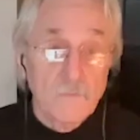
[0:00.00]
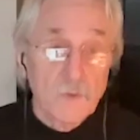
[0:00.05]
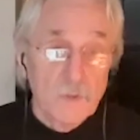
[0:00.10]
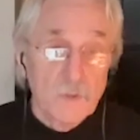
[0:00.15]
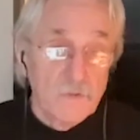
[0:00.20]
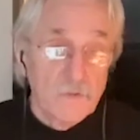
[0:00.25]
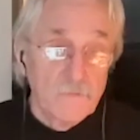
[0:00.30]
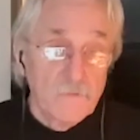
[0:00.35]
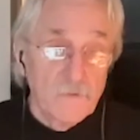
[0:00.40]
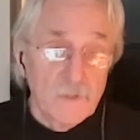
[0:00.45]
more
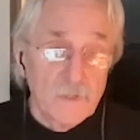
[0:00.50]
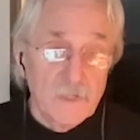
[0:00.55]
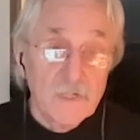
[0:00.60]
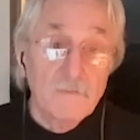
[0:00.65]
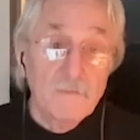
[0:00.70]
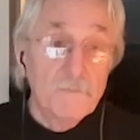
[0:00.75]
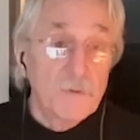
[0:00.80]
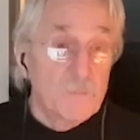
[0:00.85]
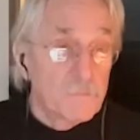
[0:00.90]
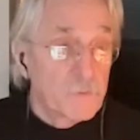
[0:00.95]

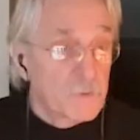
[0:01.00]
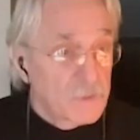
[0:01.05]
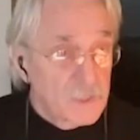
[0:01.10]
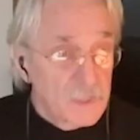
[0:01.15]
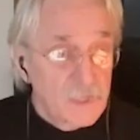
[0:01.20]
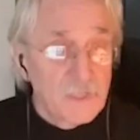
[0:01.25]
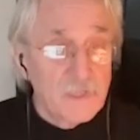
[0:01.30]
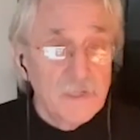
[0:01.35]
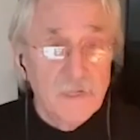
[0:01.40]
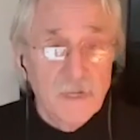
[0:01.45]
diversity, but
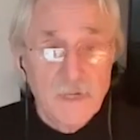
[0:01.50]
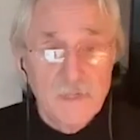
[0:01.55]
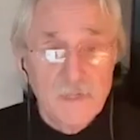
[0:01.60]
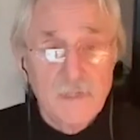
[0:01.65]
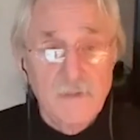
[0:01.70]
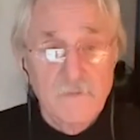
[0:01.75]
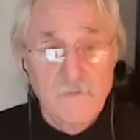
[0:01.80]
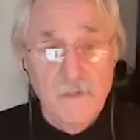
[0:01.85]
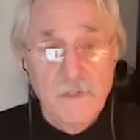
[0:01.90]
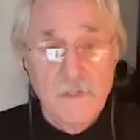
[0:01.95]
particularly
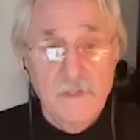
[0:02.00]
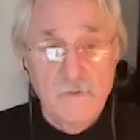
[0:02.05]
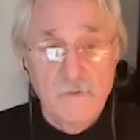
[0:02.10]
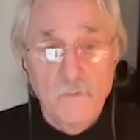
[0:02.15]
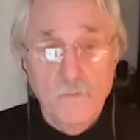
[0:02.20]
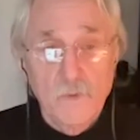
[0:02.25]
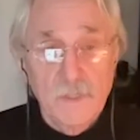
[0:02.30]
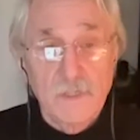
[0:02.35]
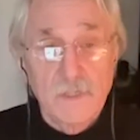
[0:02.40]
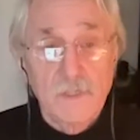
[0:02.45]
activities
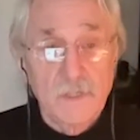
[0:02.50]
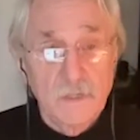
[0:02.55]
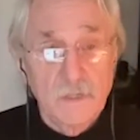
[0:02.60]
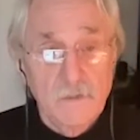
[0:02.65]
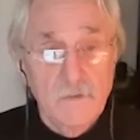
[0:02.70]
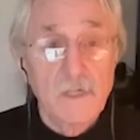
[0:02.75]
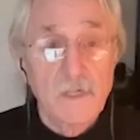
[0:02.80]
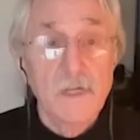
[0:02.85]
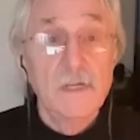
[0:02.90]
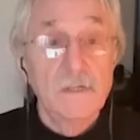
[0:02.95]
in which
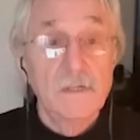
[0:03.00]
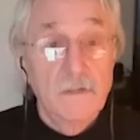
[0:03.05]
there's